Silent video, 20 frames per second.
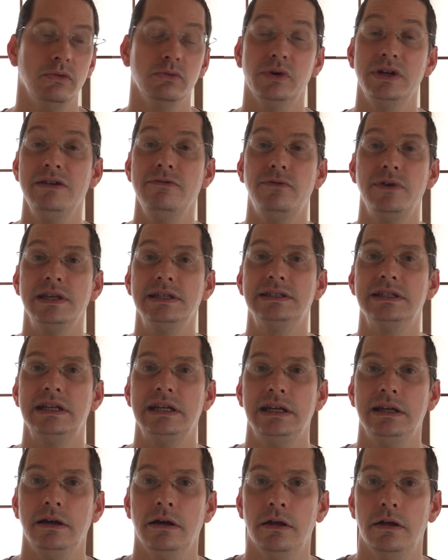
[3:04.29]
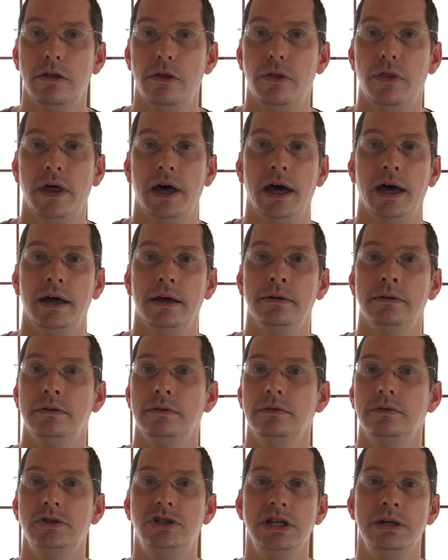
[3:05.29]
revisiting the
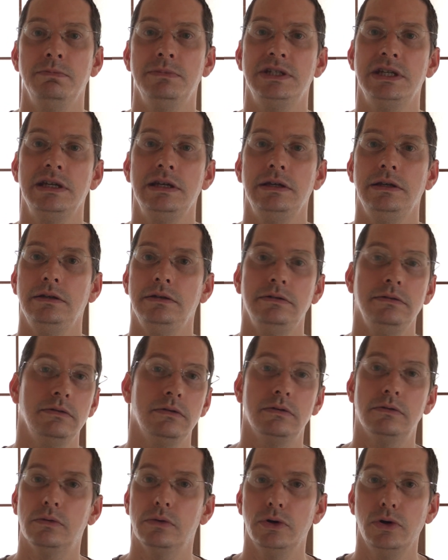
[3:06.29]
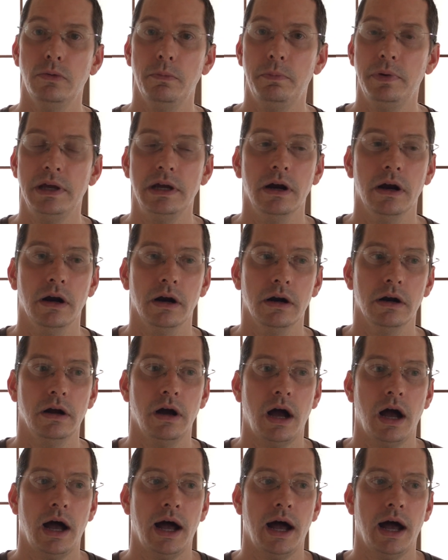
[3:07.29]
GMT root beer,